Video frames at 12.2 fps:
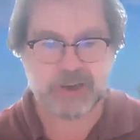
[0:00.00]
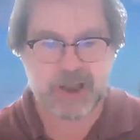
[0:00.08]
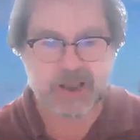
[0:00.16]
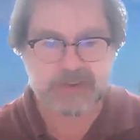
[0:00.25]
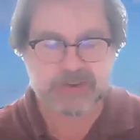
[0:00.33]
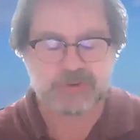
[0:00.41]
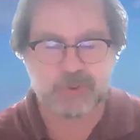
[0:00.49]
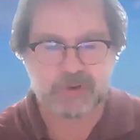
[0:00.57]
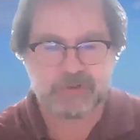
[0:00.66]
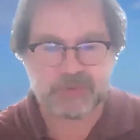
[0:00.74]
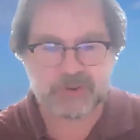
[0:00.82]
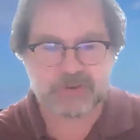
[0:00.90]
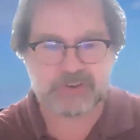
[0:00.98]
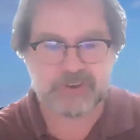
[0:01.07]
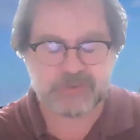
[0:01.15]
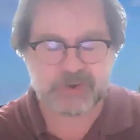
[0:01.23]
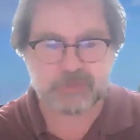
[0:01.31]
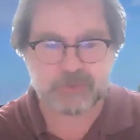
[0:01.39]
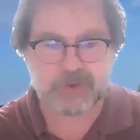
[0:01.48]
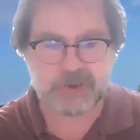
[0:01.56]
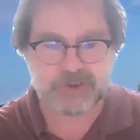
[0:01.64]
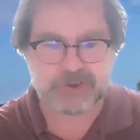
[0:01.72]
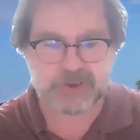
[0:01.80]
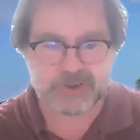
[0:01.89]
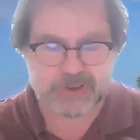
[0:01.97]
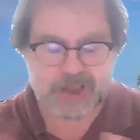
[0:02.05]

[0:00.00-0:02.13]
as sort of the civic religion.